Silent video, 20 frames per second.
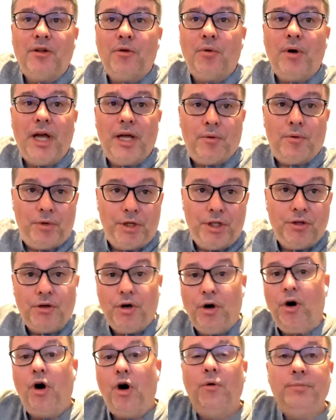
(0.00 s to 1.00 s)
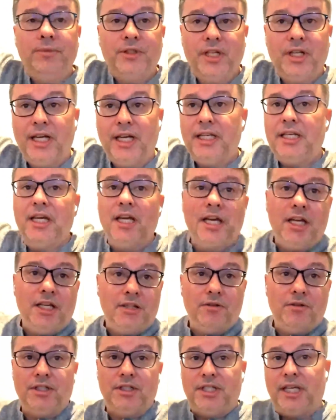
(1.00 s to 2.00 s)
And by the way, when you go home
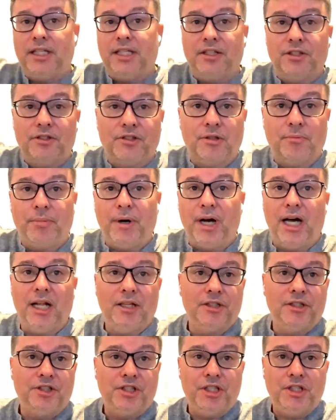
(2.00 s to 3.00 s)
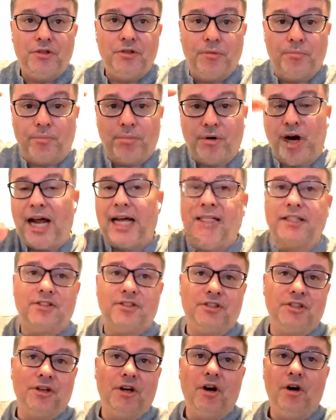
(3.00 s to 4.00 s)
tonight, you could take this topology, you can
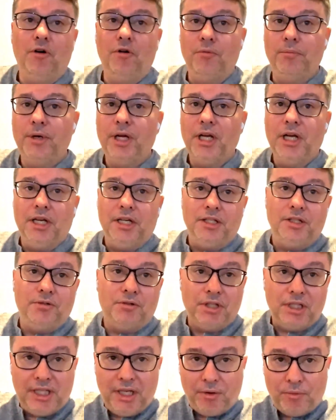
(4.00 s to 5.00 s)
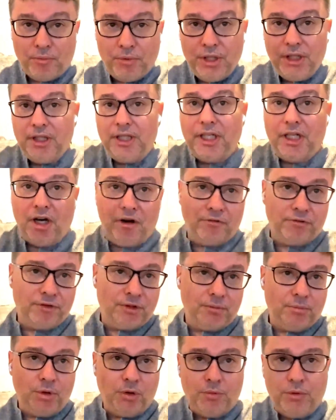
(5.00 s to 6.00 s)
practice at home, you could get really
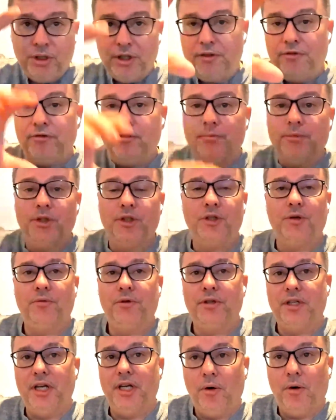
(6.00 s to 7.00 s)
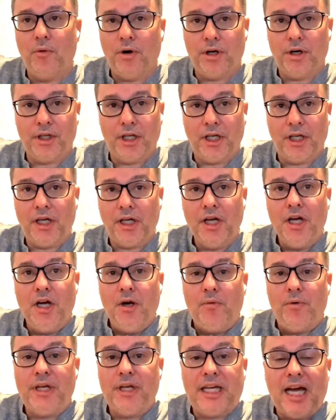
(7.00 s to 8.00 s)
comfortable, really familiar with
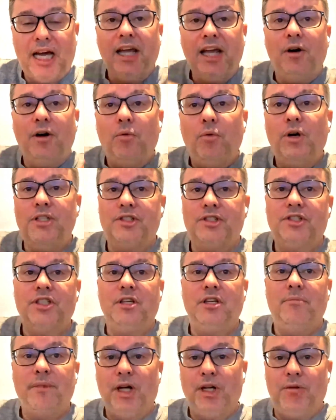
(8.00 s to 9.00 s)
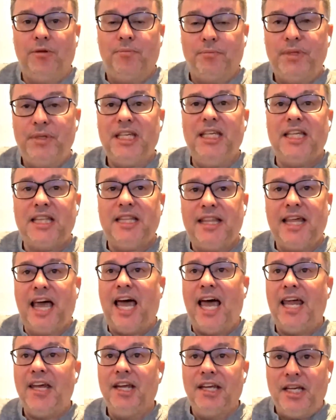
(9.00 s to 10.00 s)
networking. We kind of want C M L to
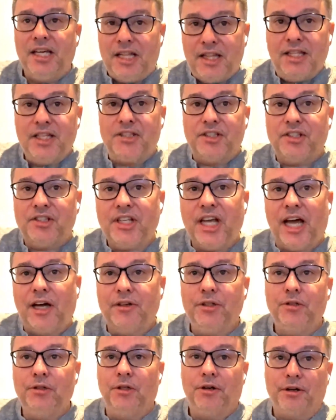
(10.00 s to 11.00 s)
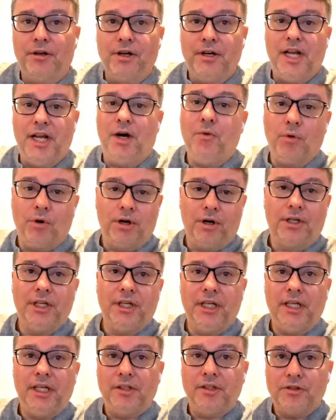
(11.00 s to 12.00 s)
be that, this is how you learn
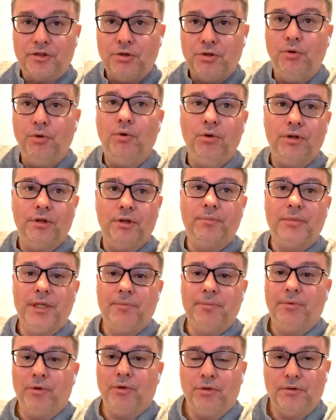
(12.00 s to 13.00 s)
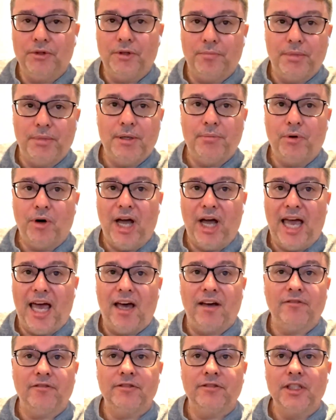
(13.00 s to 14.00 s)
networking tool that people, that
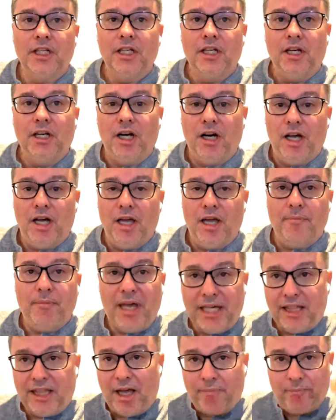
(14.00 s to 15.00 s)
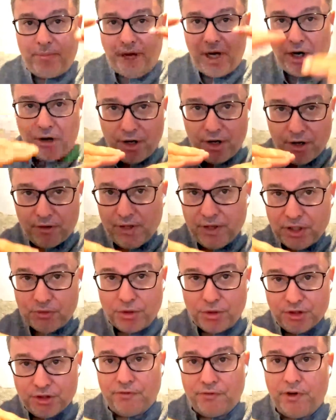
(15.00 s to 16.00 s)
people have. Uh, and make that barrier
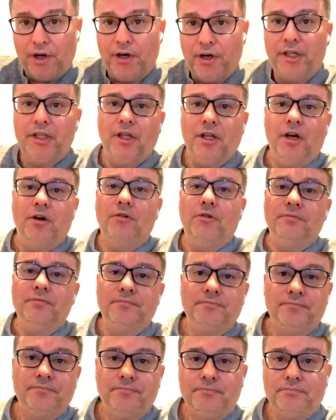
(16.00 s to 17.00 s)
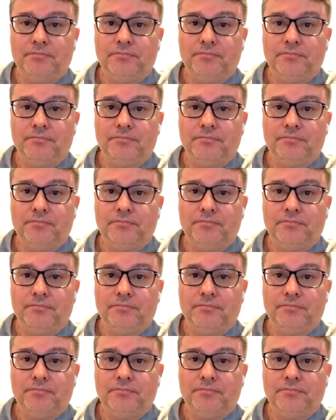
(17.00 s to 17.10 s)
of entrance very low.